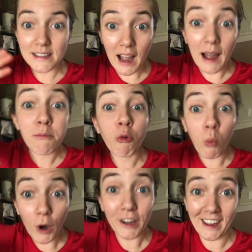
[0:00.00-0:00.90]
I'm
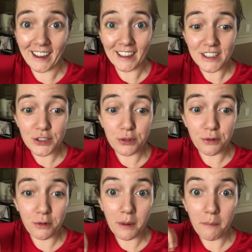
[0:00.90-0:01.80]
working
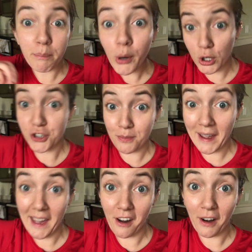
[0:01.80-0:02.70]
to push
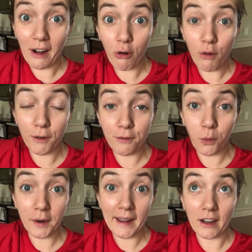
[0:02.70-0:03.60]
my air out over
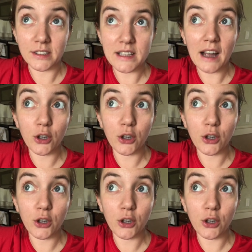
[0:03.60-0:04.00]
4 counts.